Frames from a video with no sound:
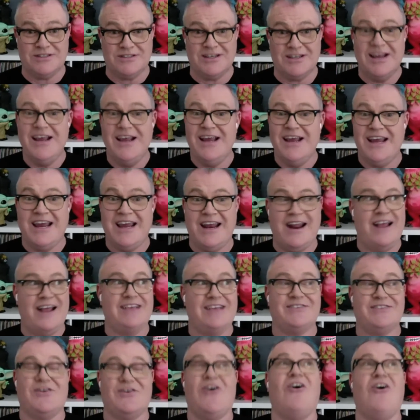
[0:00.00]
It is
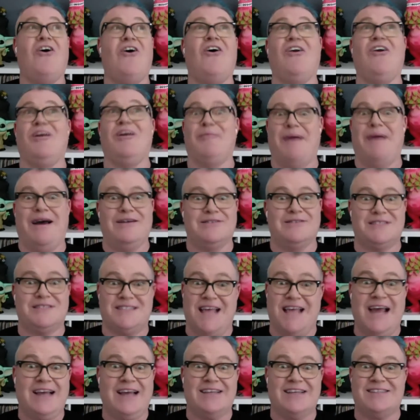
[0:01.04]
all about
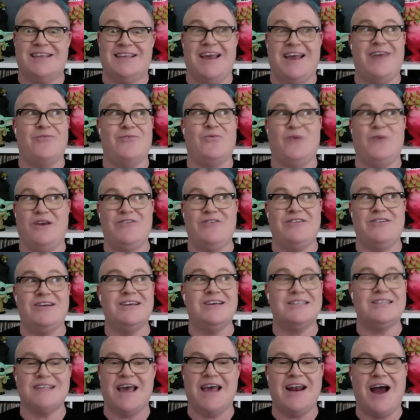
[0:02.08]
sex and weirdness.
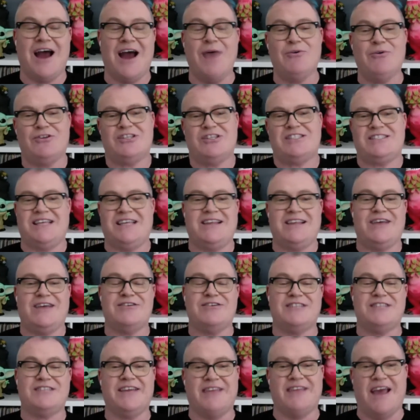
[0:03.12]
And I would just sit there singing
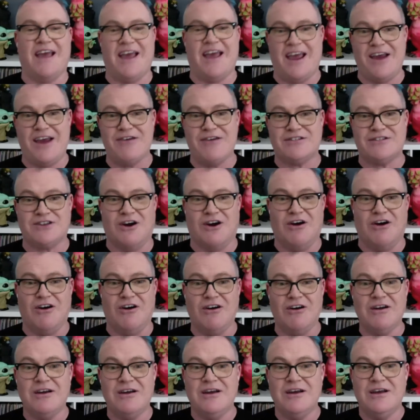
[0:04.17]
that Air song,
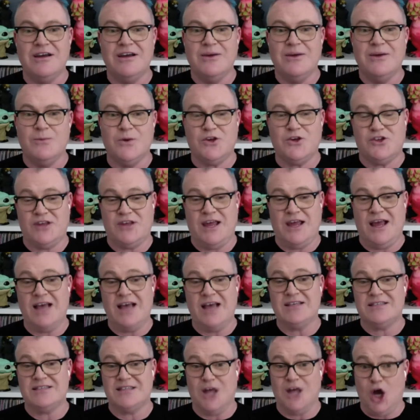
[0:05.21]
which has
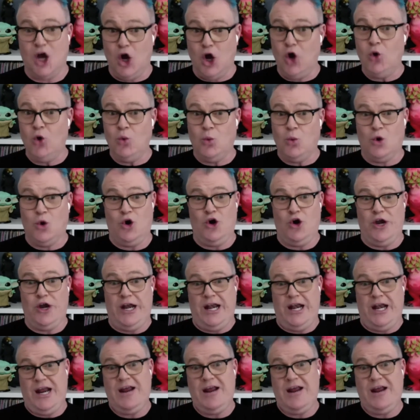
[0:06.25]
the O word in it.